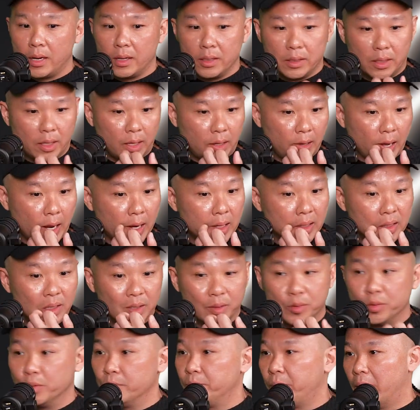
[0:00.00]
anything
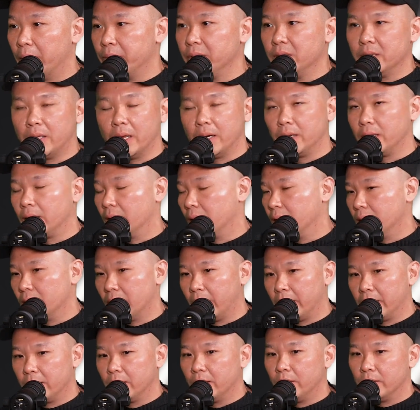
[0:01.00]
to do. I mean, then again, like,